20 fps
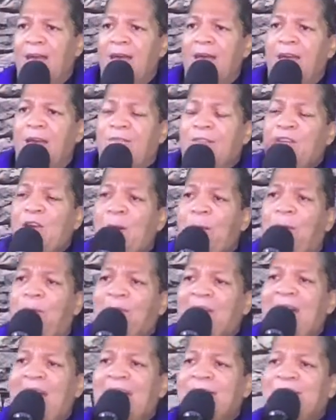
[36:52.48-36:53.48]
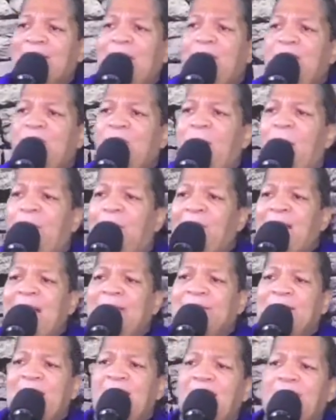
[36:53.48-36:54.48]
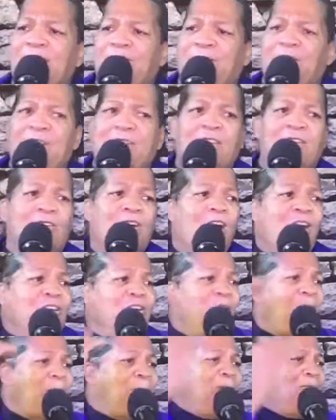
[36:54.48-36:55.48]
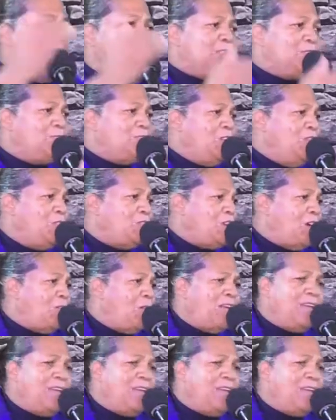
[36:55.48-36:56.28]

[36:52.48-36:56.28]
If you're blessed, then you are blessed in the field. You are blessed when you go